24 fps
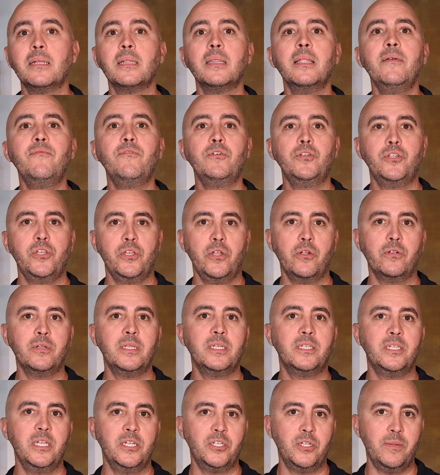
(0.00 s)
delivered to your
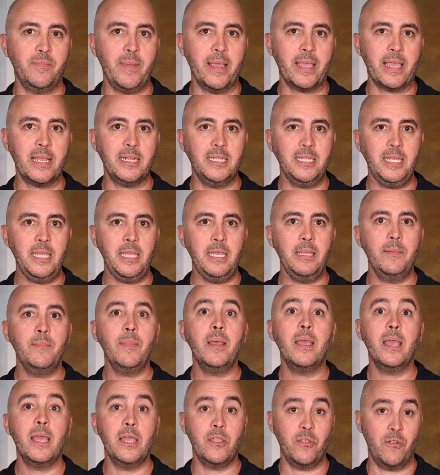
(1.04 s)
decision-making team
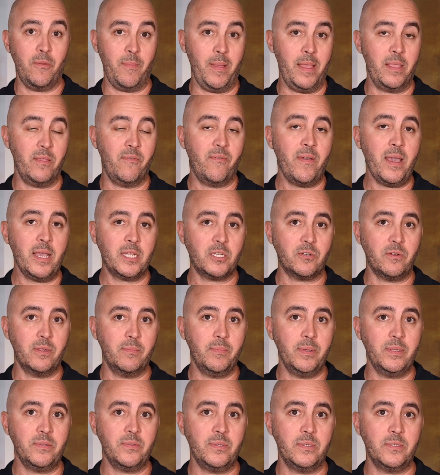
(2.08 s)
in your manufacturing
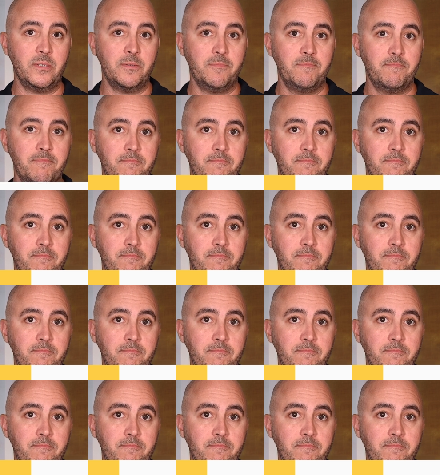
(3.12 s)
business.